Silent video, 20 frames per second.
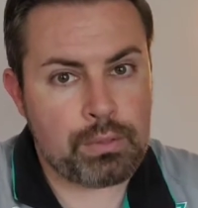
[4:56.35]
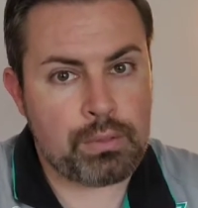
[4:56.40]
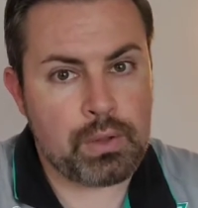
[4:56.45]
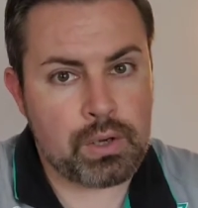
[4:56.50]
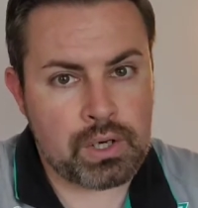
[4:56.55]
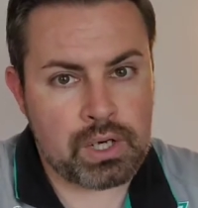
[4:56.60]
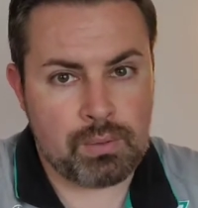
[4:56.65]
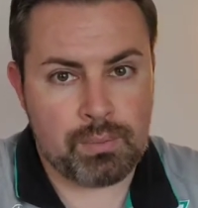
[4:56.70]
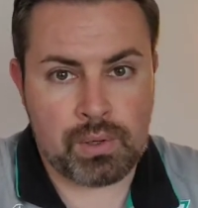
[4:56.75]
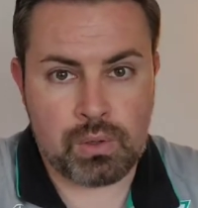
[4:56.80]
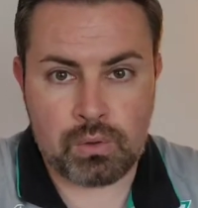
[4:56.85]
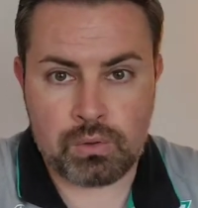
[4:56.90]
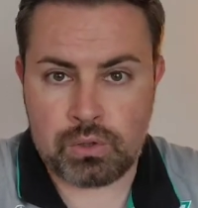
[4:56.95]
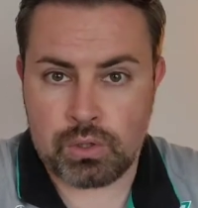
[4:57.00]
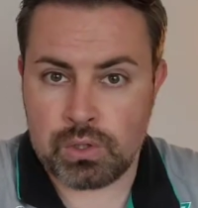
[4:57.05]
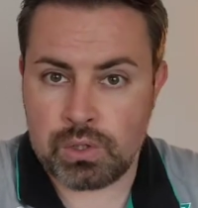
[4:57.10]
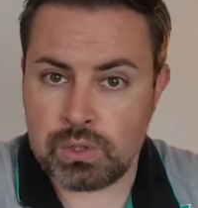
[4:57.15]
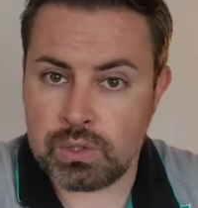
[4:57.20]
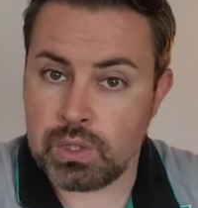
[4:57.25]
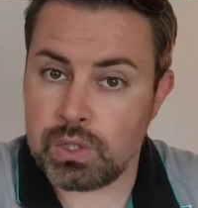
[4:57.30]
the criminal
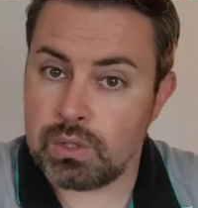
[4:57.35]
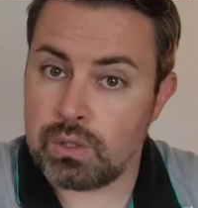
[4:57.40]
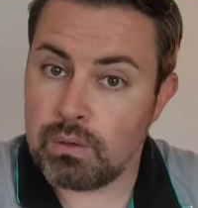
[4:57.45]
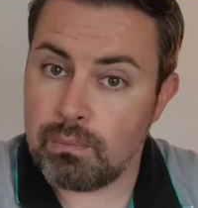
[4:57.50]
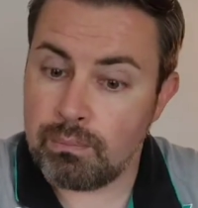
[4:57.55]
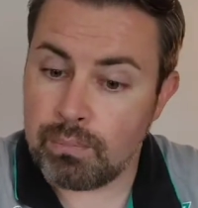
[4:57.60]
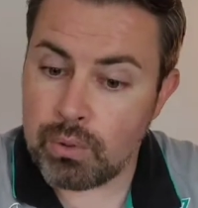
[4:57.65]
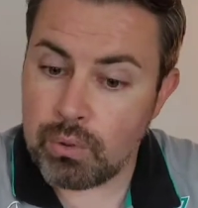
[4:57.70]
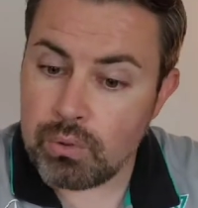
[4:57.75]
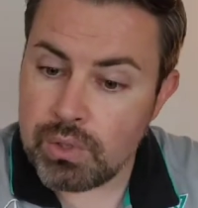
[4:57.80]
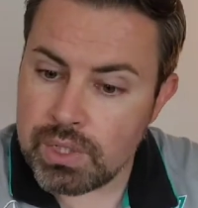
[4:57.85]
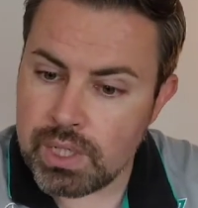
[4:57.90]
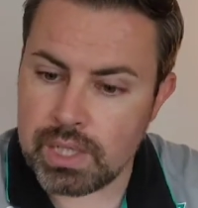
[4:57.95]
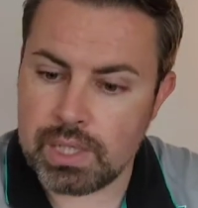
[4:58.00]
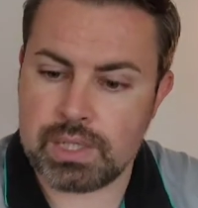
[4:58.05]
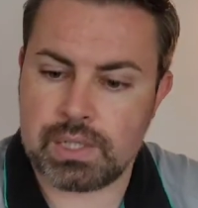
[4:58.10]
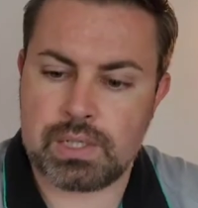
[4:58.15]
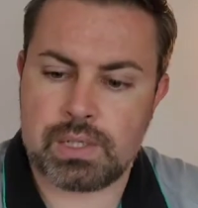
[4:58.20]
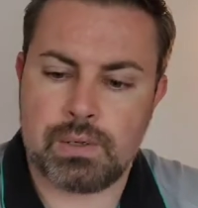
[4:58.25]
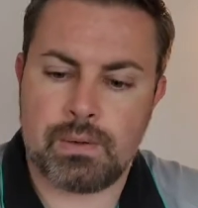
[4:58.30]
justice
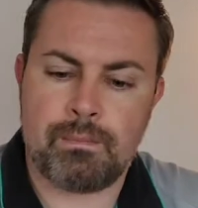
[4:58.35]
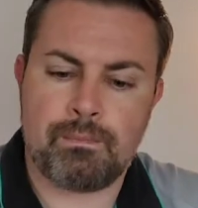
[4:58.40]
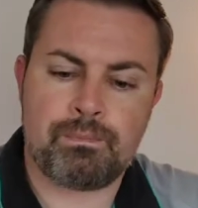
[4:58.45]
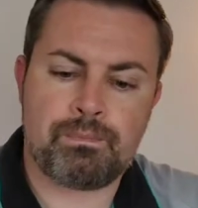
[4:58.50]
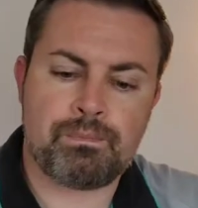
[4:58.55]
process.